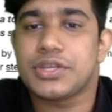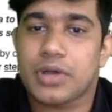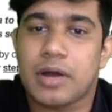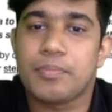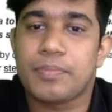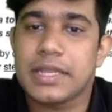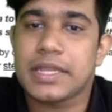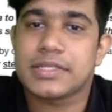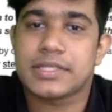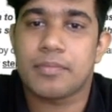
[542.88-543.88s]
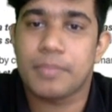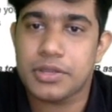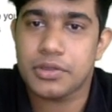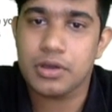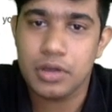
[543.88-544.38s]
you need to complete and
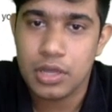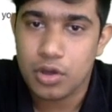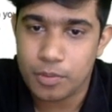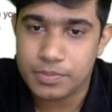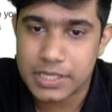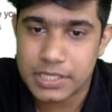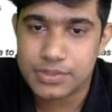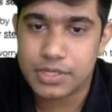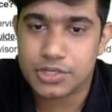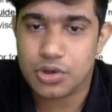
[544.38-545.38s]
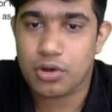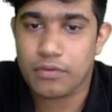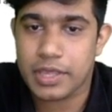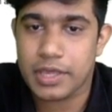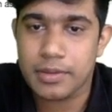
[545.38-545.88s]
submit your objectives are shown
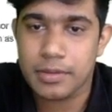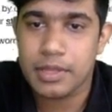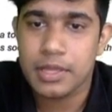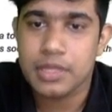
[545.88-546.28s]
over here.